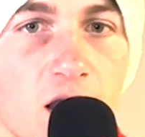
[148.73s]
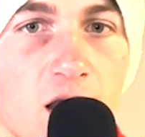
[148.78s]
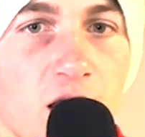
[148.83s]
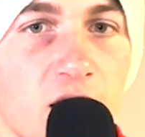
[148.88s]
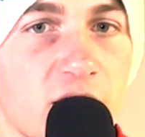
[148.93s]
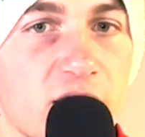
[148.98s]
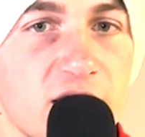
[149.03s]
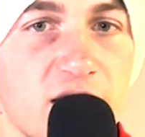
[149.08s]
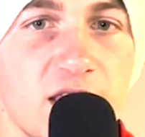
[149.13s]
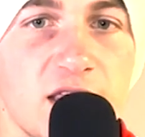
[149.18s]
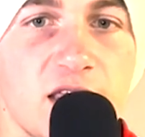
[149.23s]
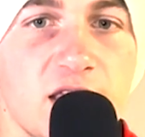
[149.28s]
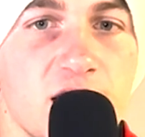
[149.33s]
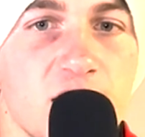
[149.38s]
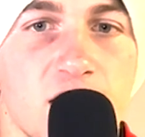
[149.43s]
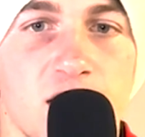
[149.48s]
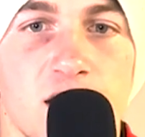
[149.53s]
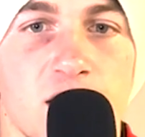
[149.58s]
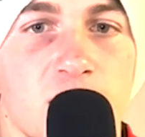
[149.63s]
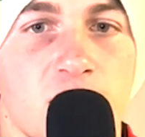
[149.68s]

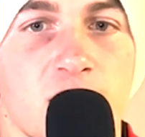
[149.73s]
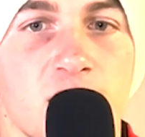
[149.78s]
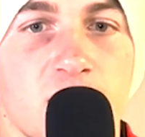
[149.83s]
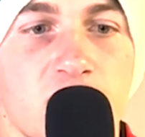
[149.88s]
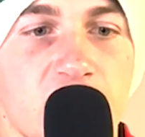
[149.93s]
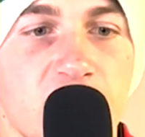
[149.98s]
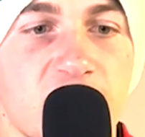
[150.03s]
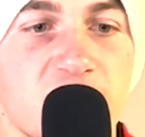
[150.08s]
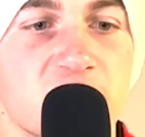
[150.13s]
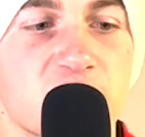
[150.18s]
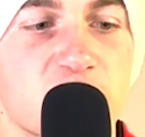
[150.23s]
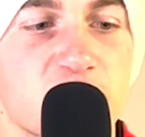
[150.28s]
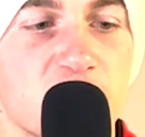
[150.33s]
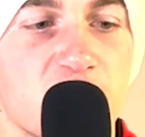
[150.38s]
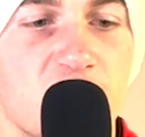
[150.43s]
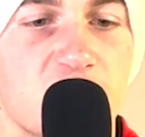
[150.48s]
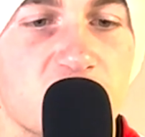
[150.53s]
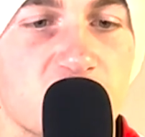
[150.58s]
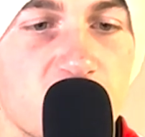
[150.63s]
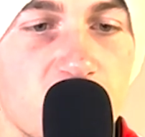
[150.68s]
He's
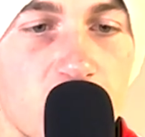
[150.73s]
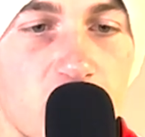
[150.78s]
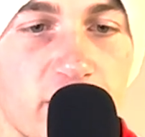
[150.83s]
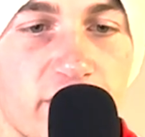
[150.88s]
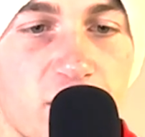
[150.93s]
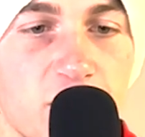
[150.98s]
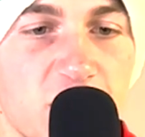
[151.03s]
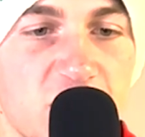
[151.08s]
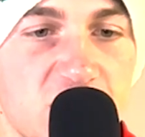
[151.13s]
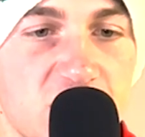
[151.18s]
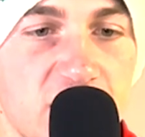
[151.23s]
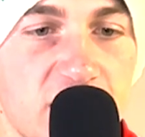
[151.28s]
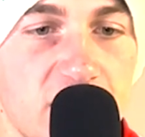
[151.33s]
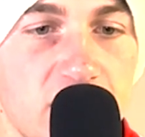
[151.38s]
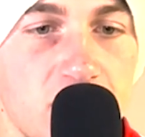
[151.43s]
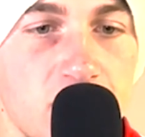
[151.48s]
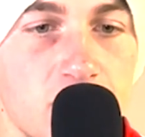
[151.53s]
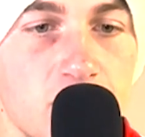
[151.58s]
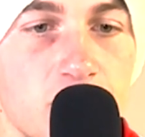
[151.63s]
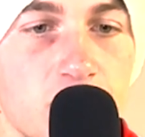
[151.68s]
a turnover
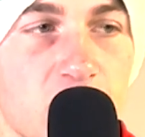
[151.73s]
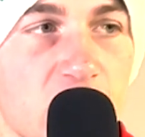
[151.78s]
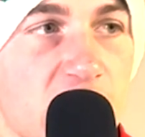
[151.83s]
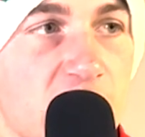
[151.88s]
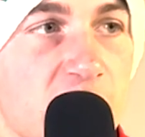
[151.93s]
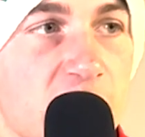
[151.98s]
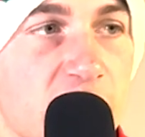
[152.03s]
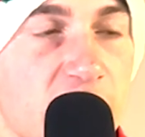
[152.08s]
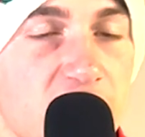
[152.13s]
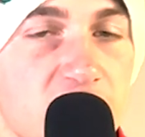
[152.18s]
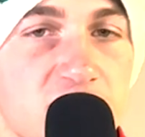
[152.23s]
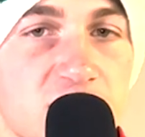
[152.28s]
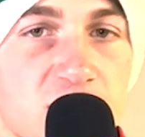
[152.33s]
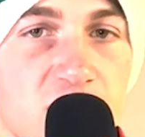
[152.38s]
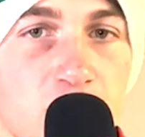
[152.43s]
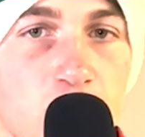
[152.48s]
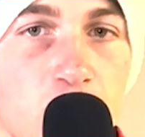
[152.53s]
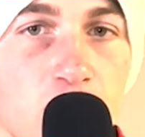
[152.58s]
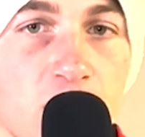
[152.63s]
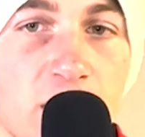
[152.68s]
machine playing against
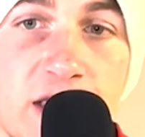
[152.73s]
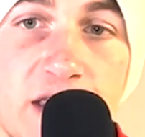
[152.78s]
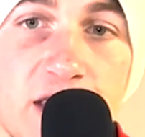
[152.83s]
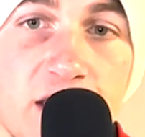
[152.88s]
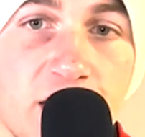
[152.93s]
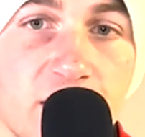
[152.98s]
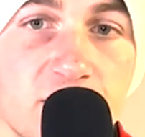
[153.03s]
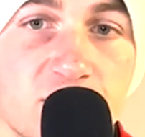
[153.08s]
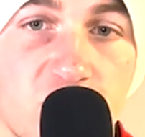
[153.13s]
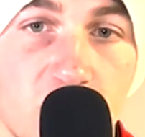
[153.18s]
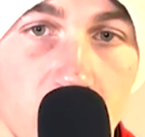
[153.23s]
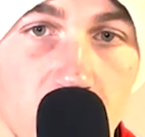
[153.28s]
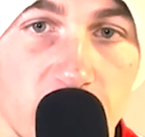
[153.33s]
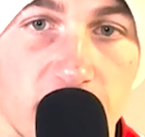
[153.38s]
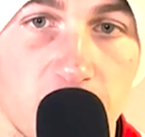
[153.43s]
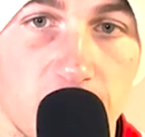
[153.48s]
a turnover